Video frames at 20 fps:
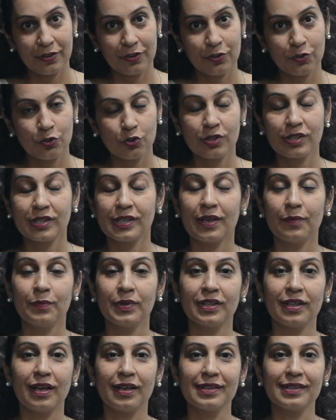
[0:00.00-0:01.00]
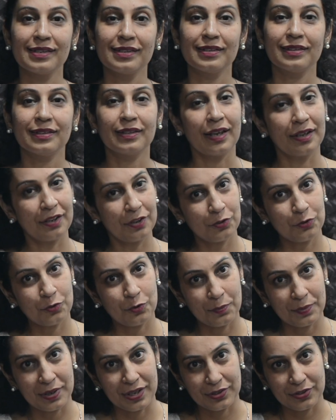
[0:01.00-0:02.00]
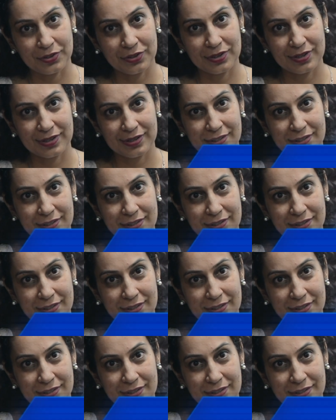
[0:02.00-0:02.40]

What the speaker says: So stay with us. Thank you so much.